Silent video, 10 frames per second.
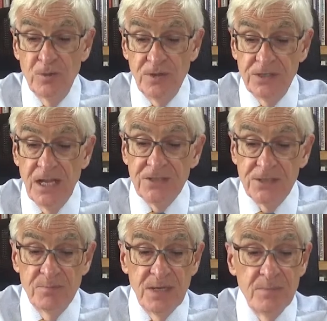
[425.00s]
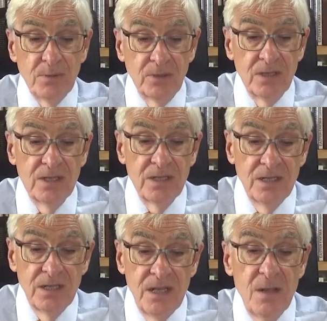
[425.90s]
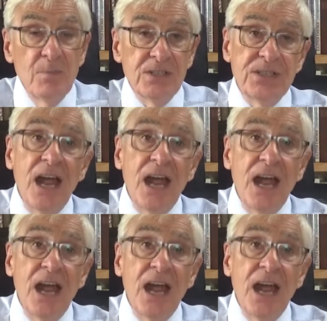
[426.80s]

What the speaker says: with a dozen people, but